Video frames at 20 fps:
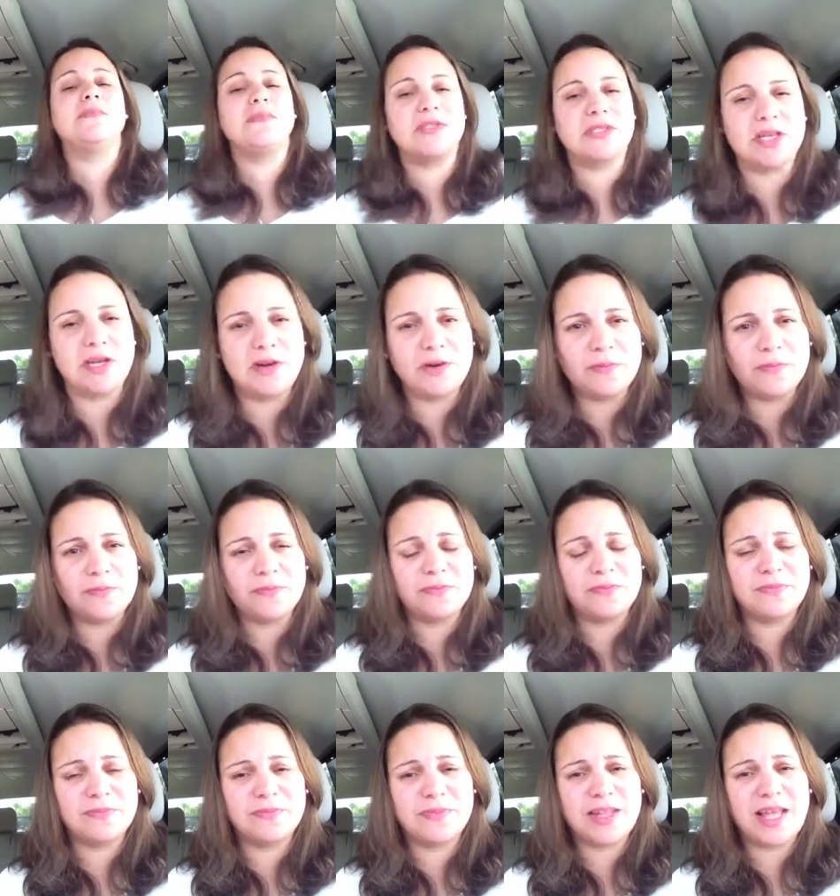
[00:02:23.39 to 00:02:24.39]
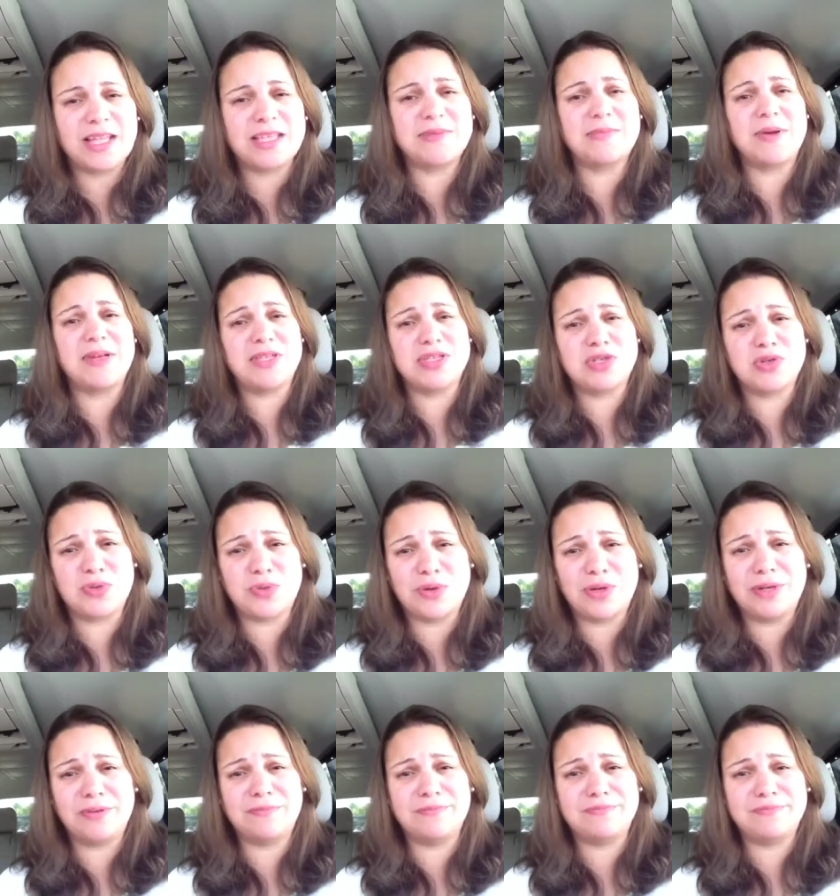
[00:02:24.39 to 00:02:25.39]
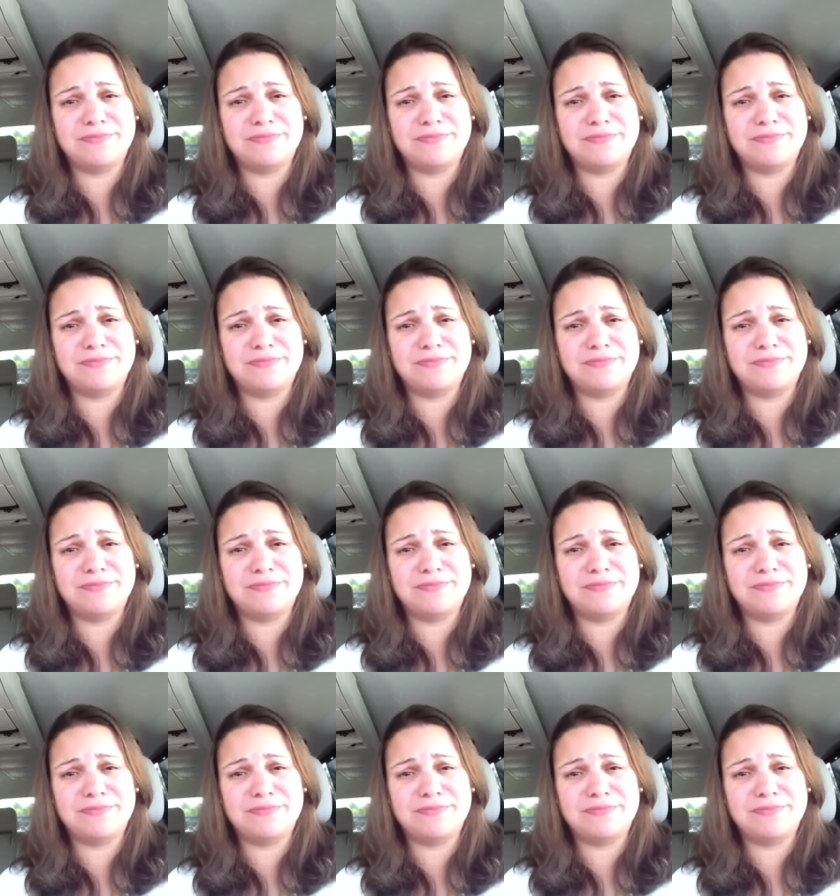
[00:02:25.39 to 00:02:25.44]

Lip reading: So that's my story.